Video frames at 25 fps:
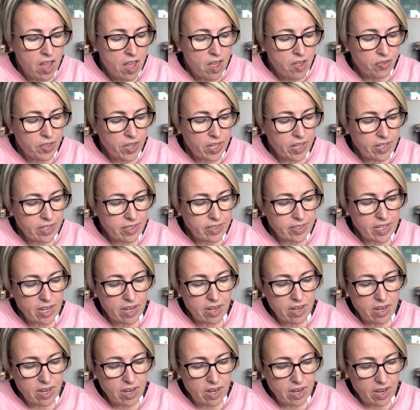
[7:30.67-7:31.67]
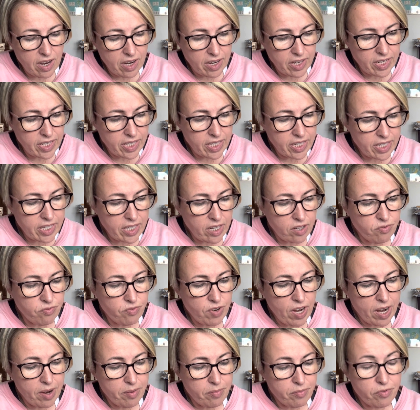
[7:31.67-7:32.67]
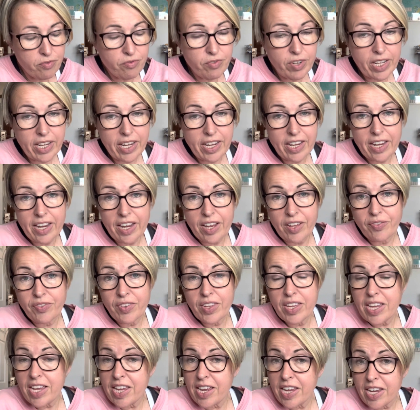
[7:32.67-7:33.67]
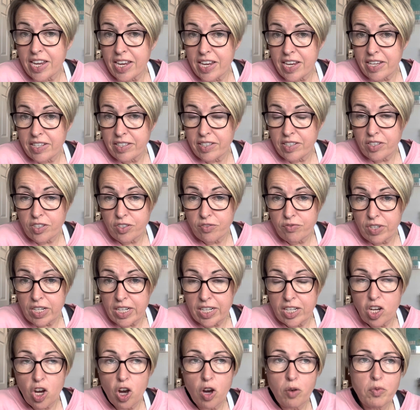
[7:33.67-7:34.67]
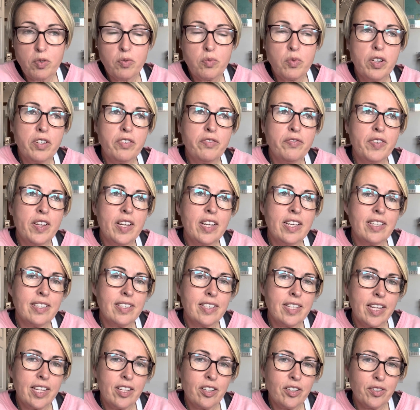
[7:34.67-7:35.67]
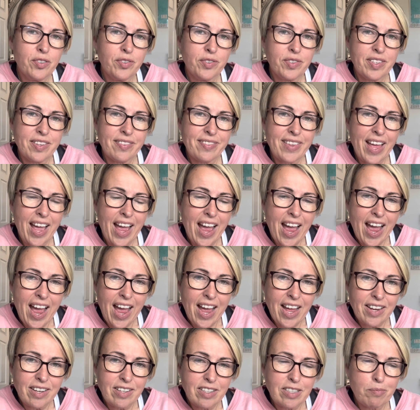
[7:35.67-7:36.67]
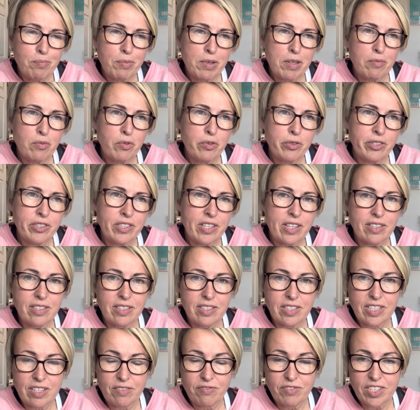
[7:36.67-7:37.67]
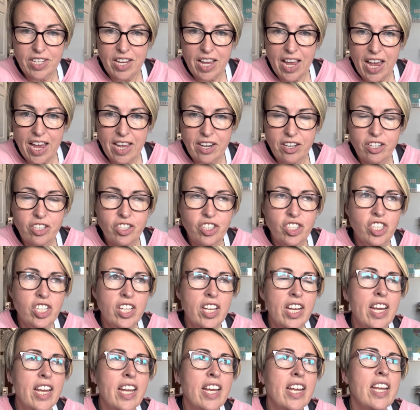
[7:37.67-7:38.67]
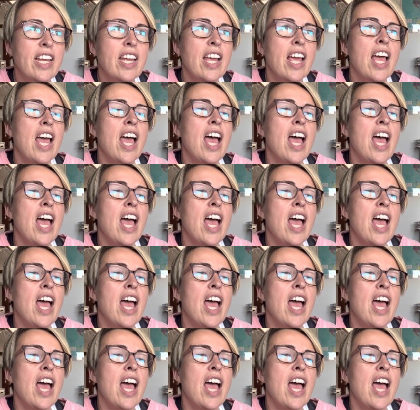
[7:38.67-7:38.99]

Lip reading: Things like ringing in the ears is a really common one, feeling tingles in the hands, being more sensitive to energy,